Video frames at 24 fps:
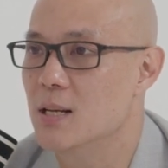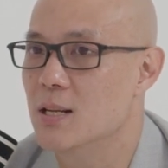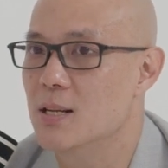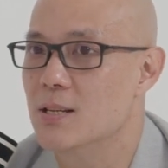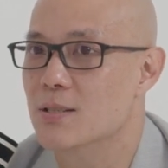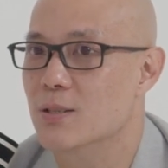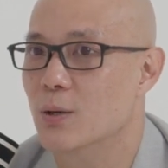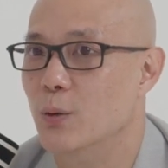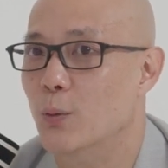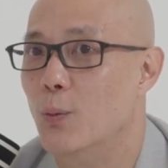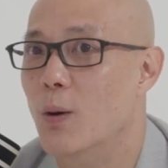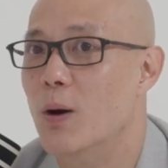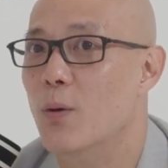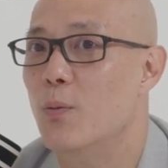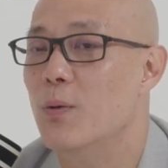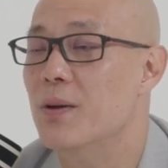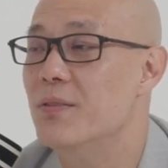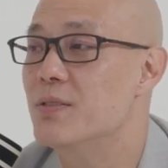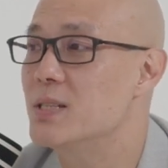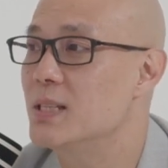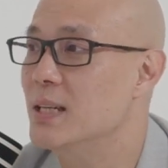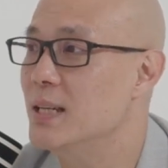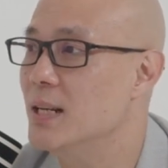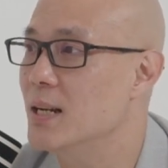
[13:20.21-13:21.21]
So what we've
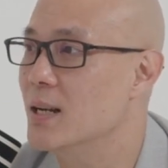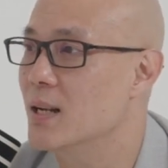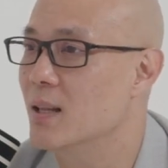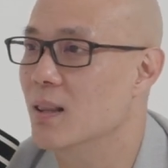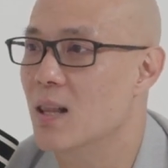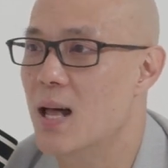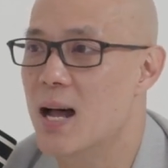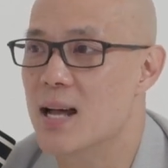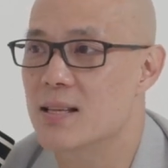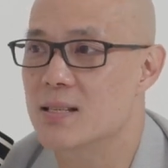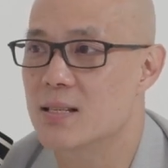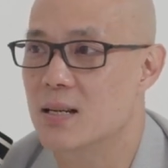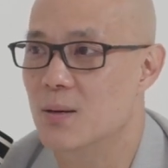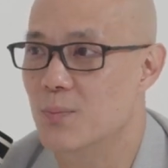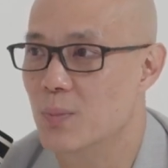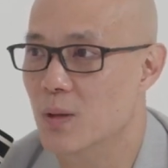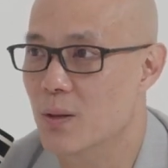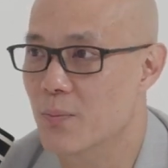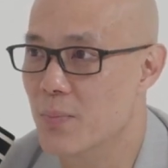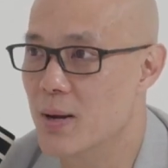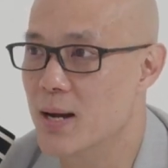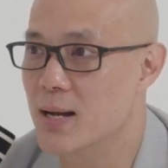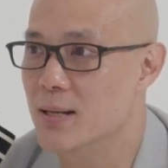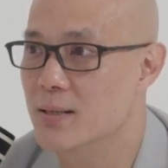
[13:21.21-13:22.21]
seen in the last couple
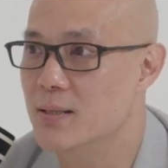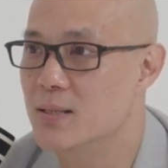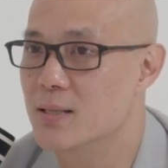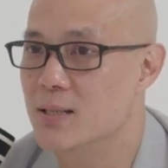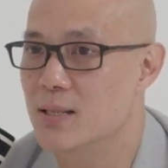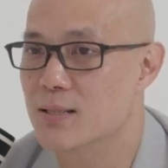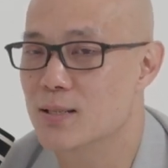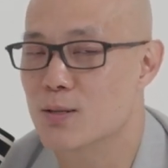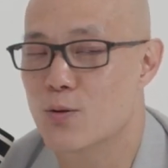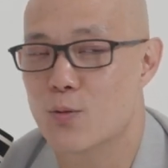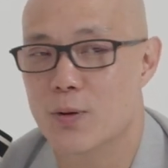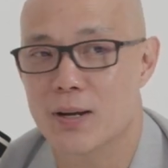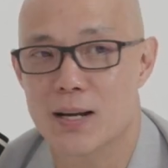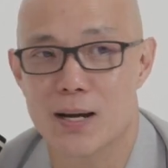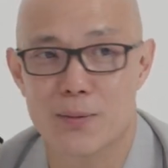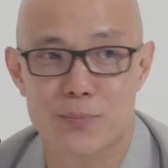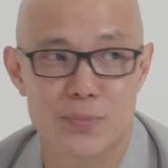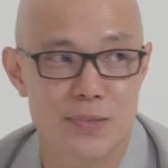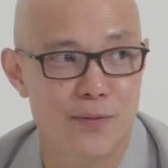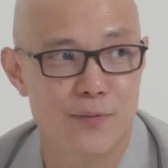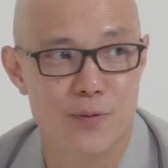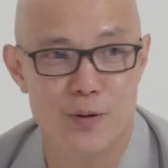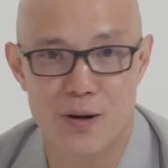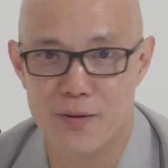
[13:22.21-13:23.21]
of months, just a quick
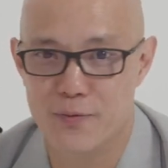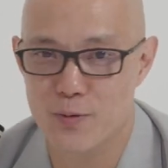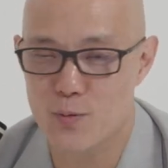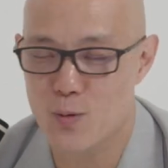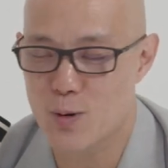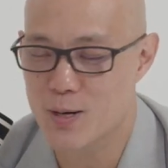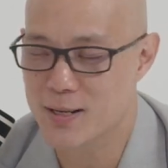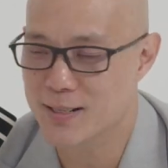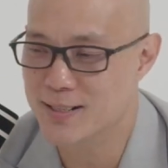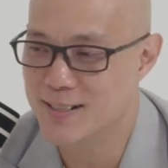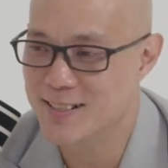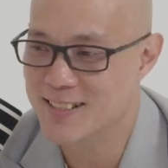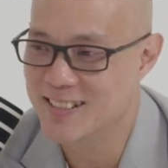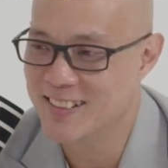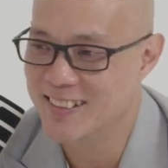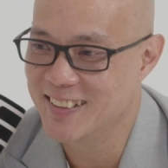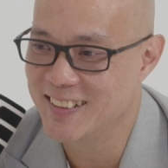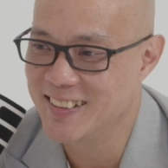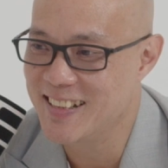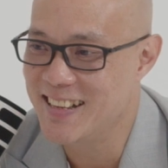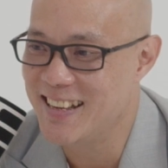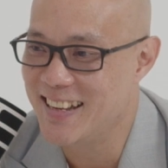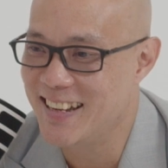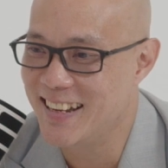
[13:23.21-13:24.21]
update for everyone,
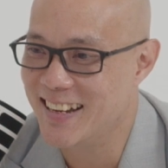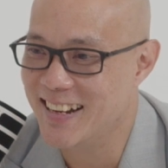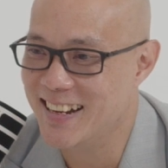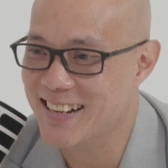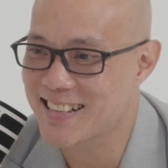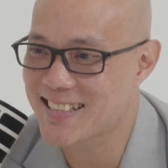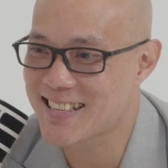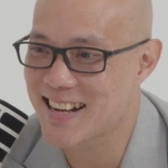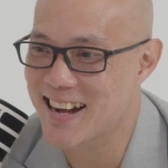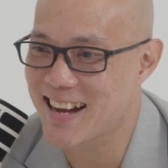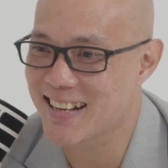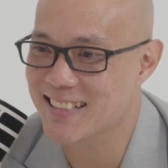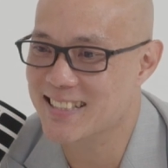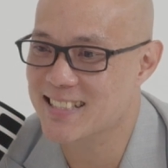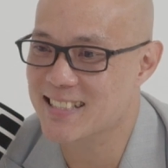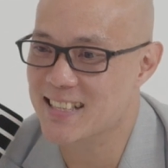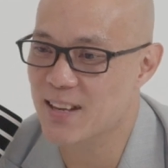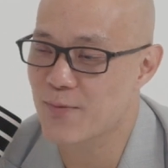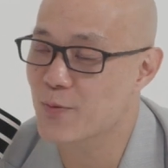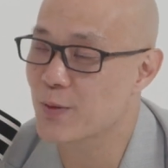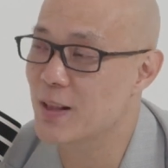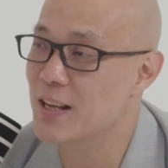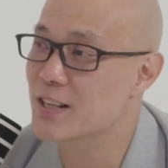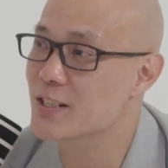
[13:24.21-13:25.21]
is that
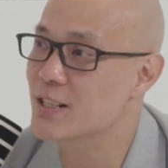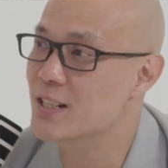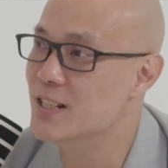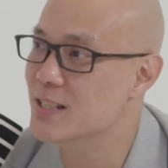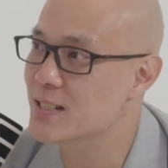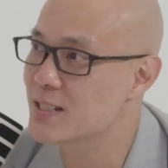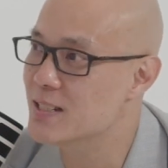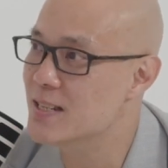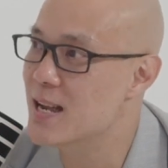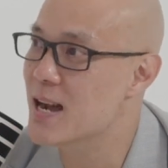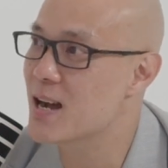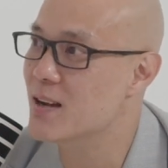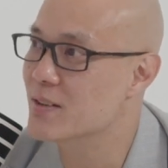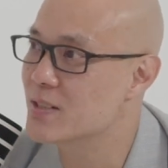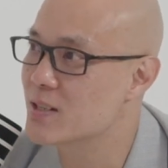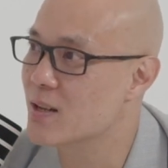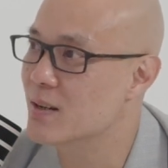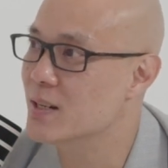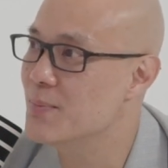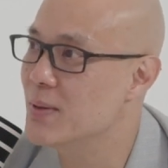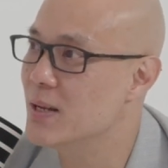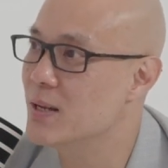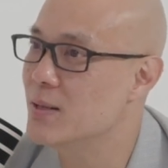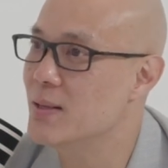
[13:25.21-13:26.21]
inflation's now
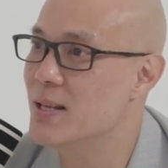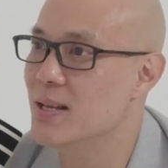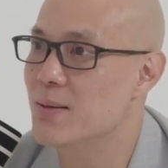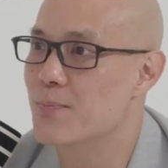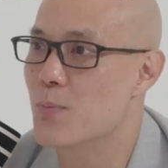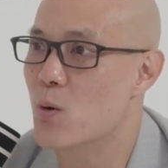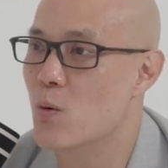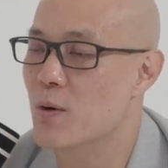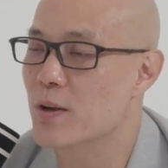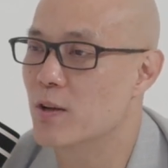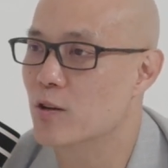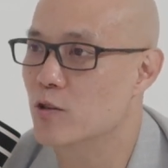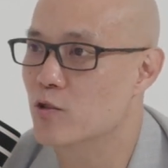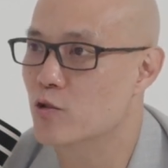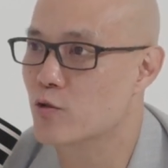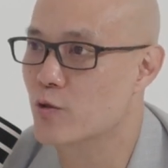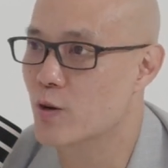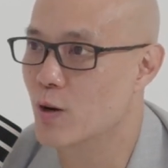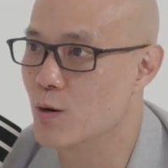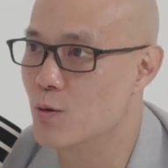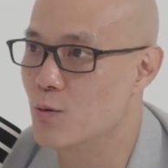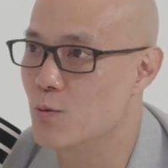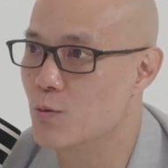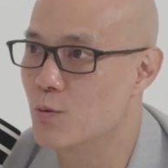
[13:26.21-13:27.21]
starting to be a bit more in
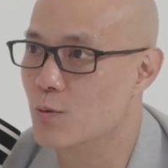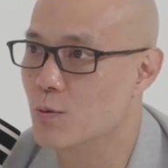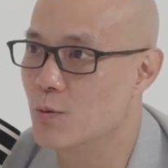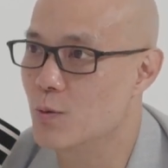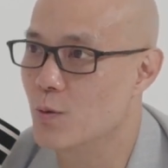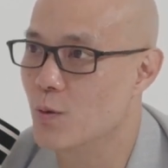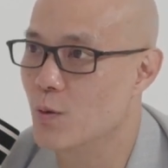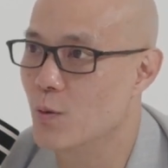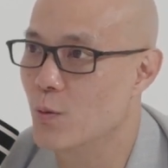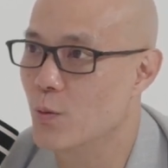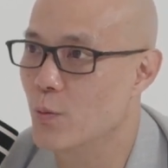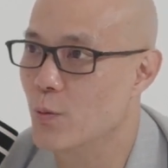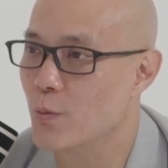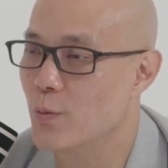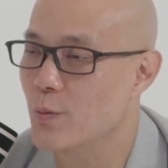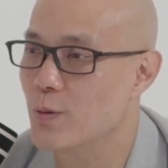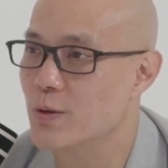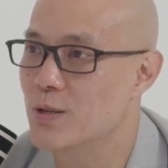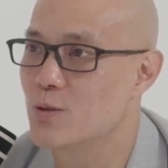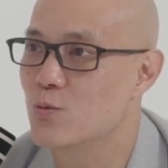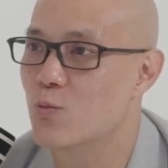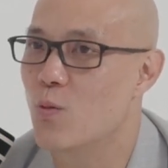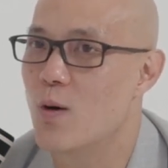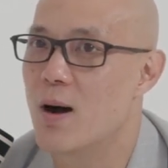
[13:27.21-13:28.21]
control, which
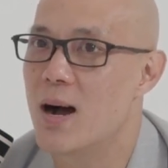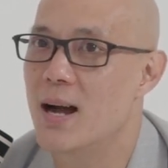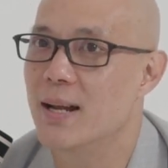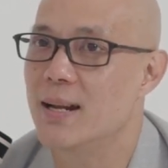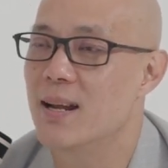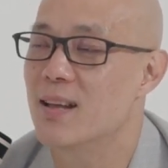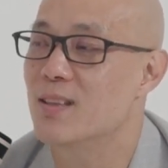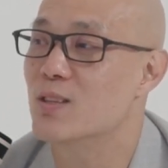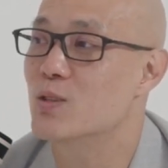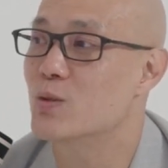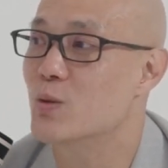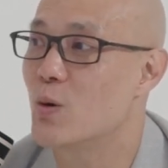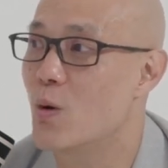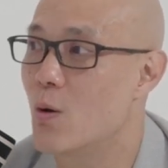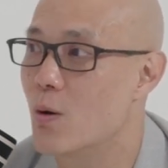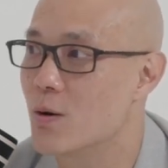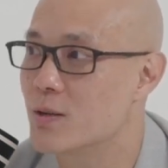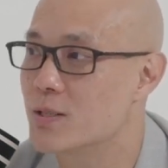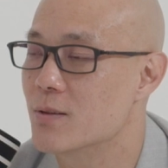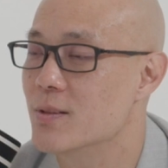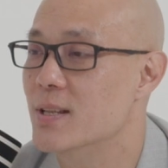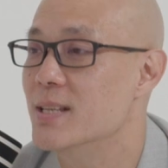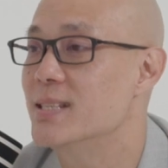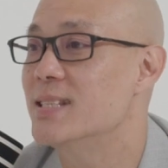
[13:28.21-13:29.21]
is why there are
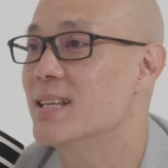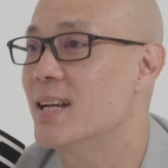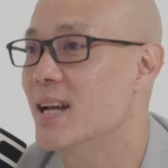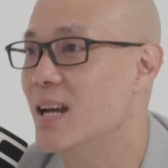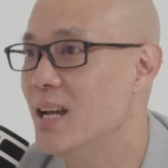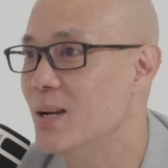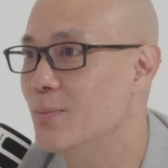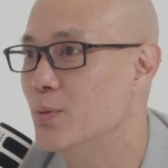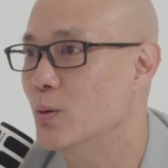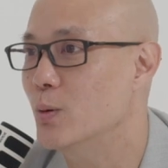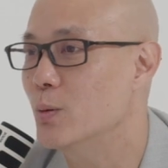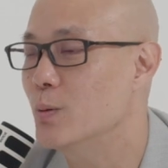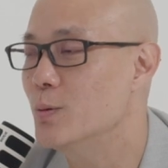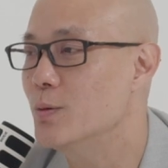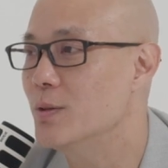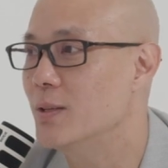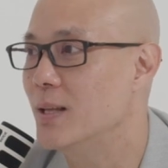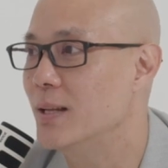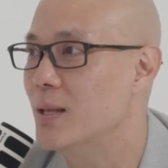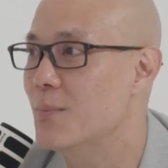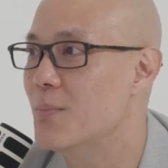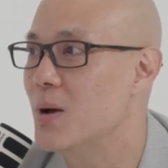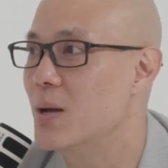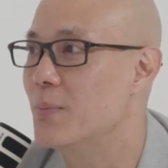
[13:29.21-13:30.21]
talks on the table
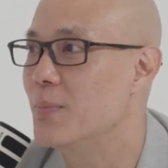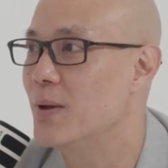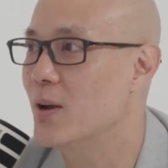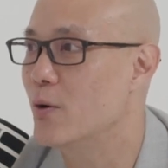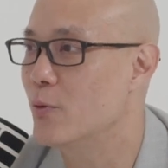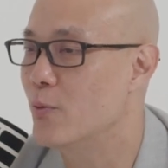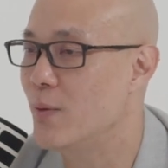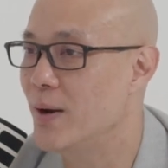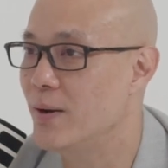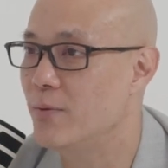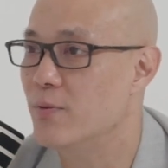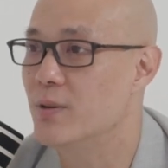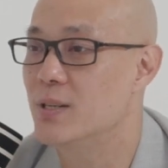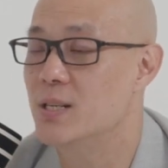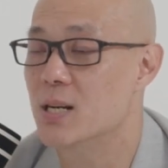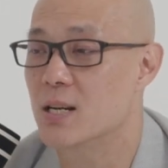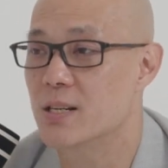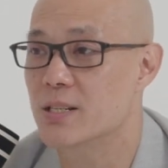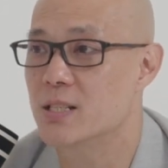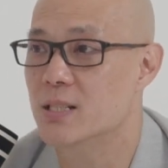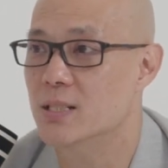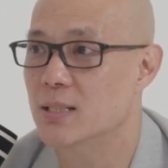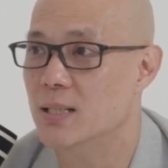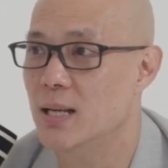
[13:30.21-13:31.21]
that there might be a rate
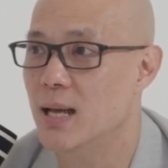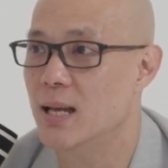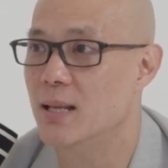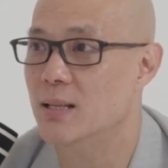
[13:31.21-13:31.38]
reduction